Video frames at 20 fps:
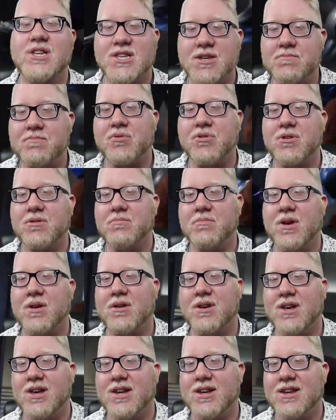simple and
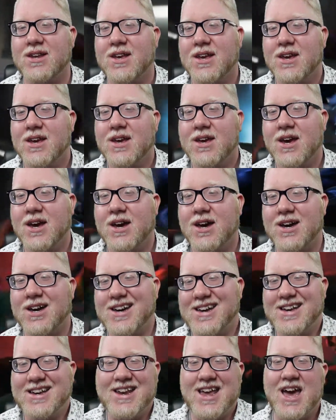and and, uh,
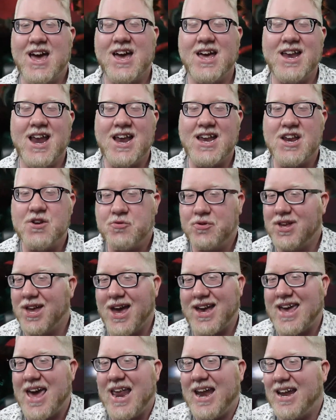and yeah. And I didn't really,
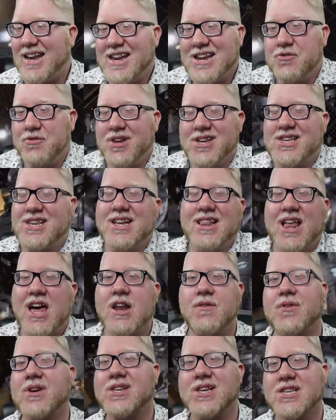again, I didn't really see a lot
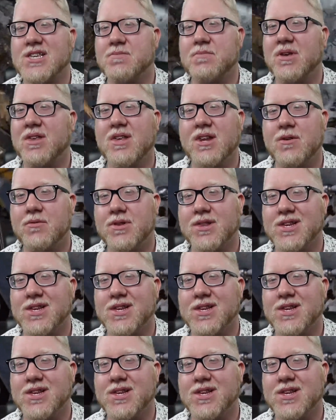of accessibility with